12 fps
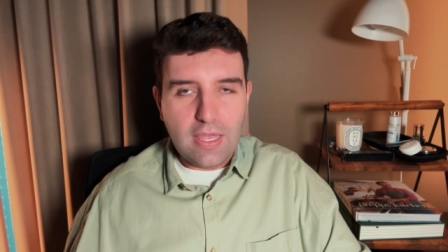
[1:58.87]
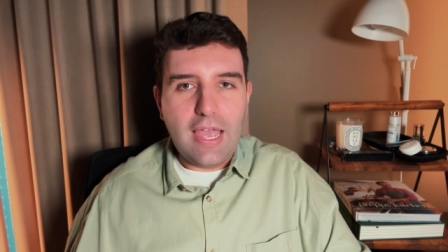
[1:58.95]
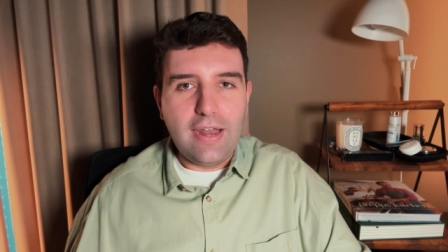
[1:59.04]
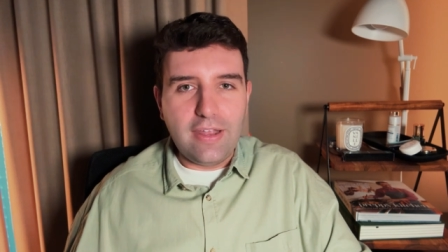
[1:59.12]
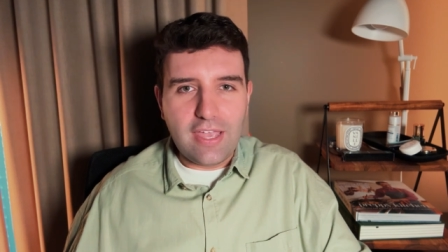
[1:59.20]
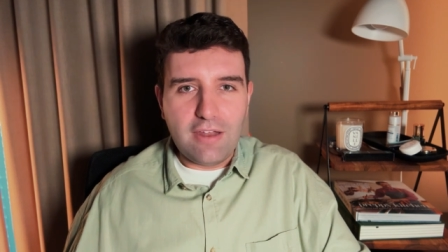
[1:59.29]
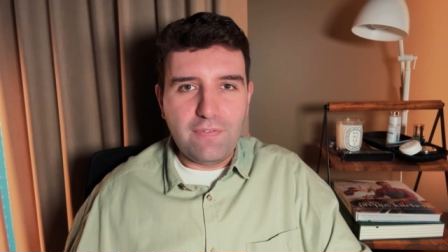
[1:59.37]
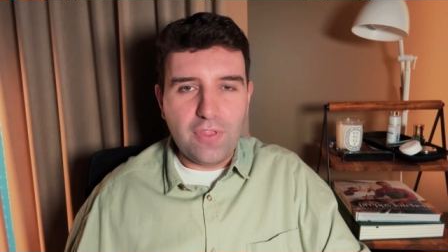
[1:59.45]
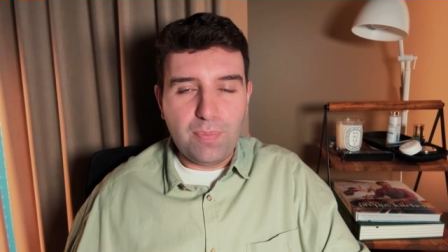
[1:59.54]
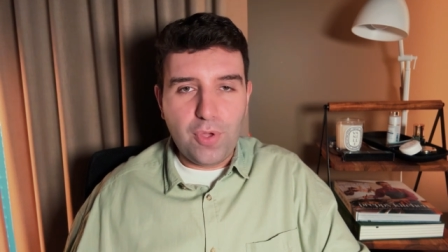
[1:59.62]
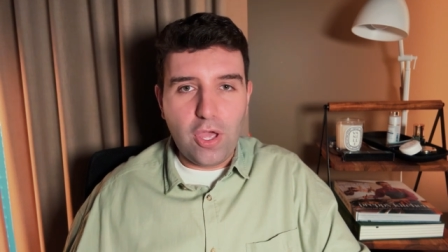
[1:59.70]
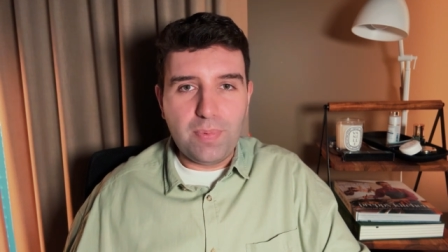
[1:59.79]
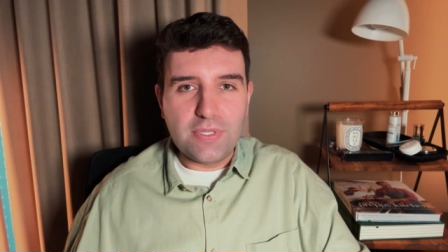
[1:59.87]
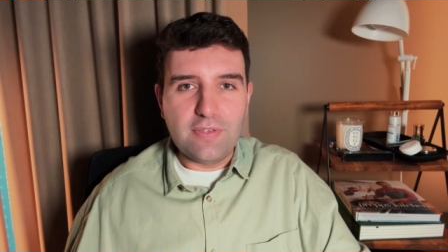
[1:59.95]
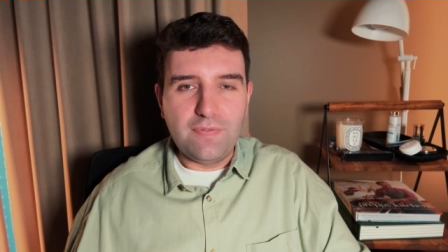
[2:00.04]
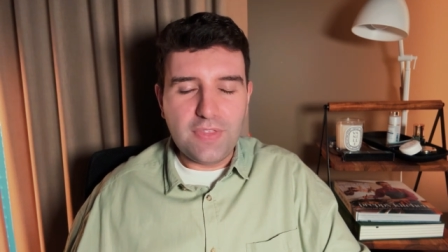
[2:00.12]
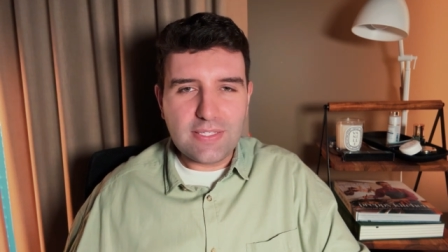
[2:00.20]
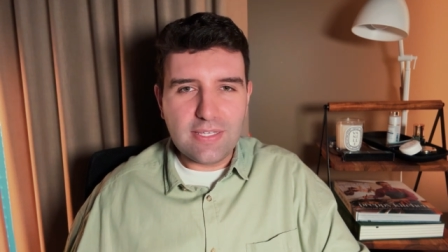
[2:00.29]
And again, for the purpose
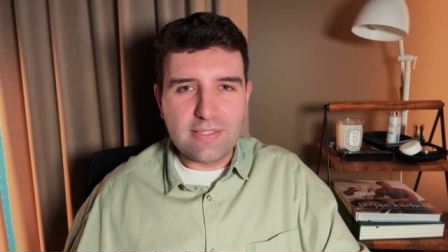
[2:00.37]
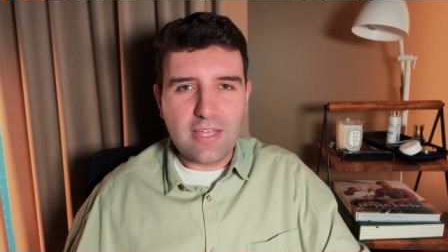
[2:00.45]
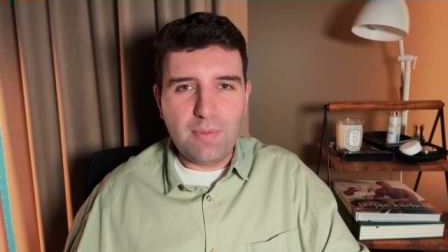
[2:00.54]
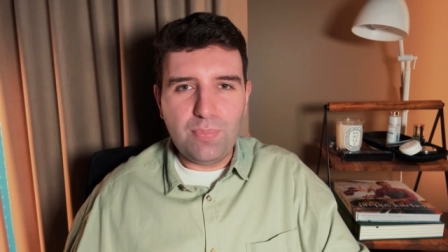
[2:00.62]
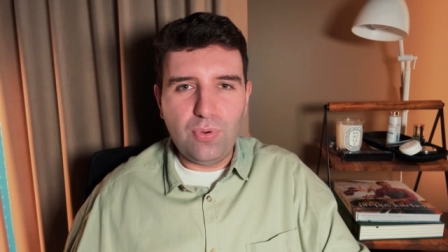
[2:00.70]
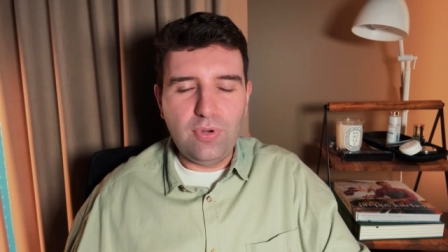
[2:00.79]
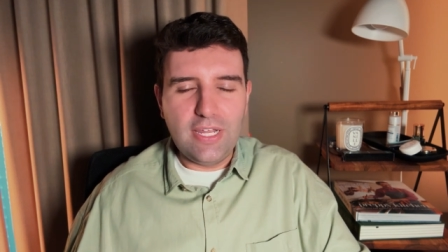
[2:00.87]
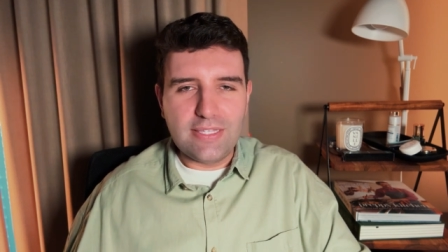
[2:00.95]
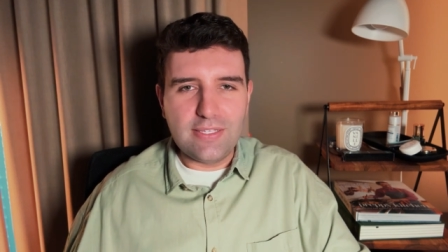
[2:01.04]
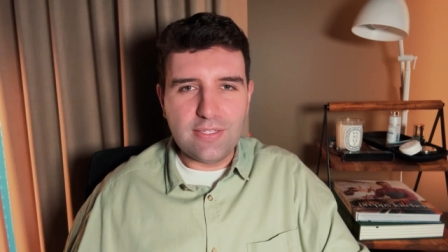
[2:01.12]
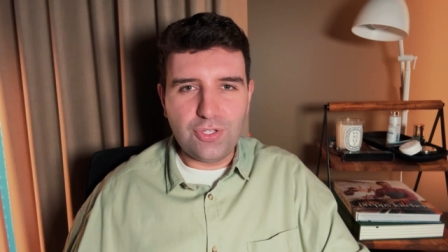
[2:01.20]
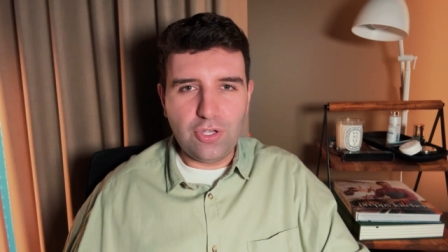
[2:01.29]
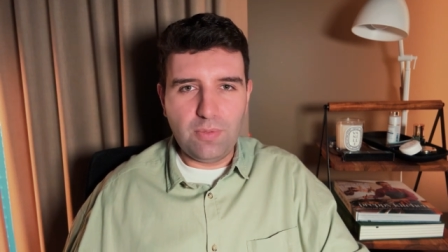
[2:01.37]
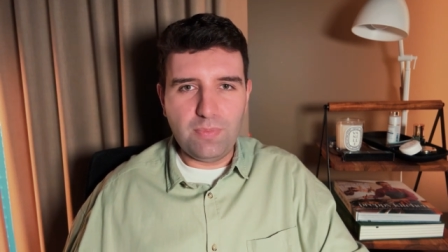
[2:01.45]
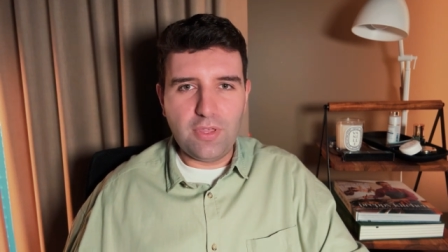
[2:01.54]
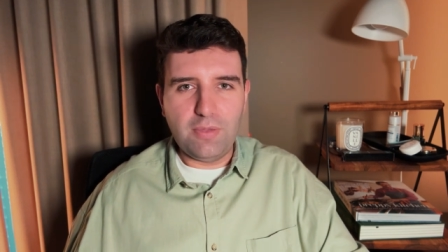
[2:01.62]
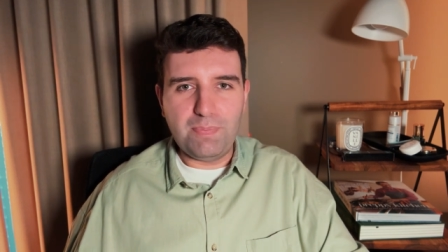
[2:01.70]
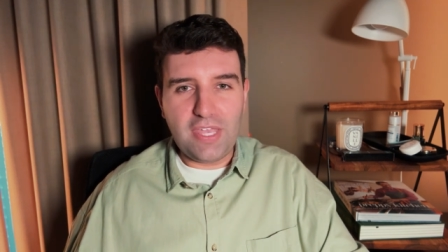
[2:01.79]
of this example, let's
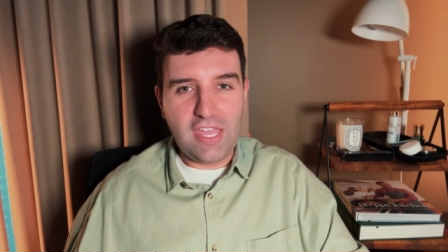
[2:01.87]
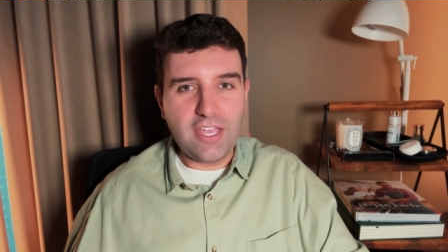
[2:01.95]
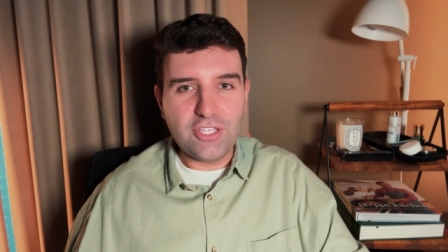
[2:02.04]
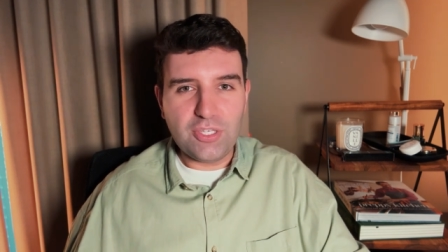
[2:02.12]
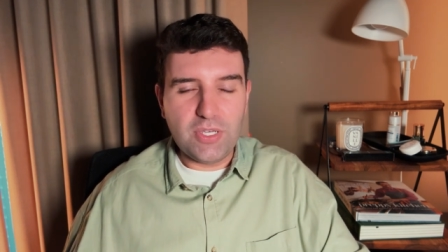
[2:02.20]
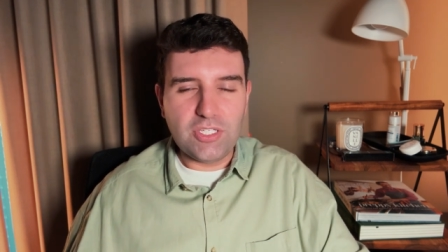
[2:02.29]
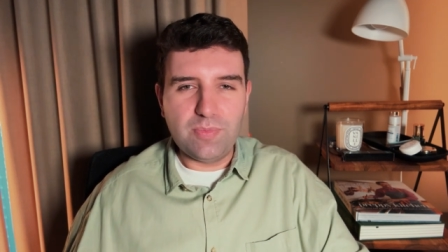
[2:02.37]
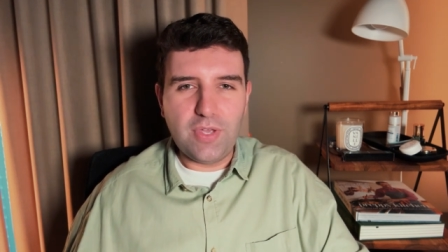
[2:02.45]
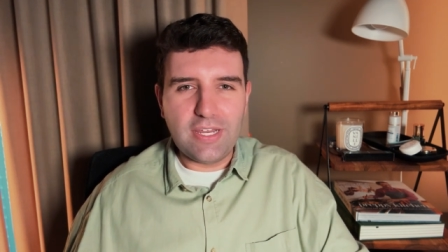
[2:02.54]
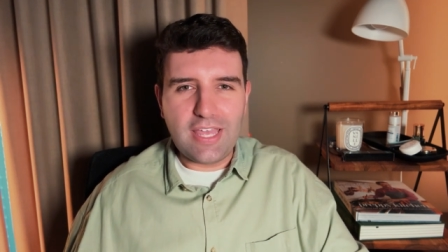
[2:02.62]
assume the pH measurement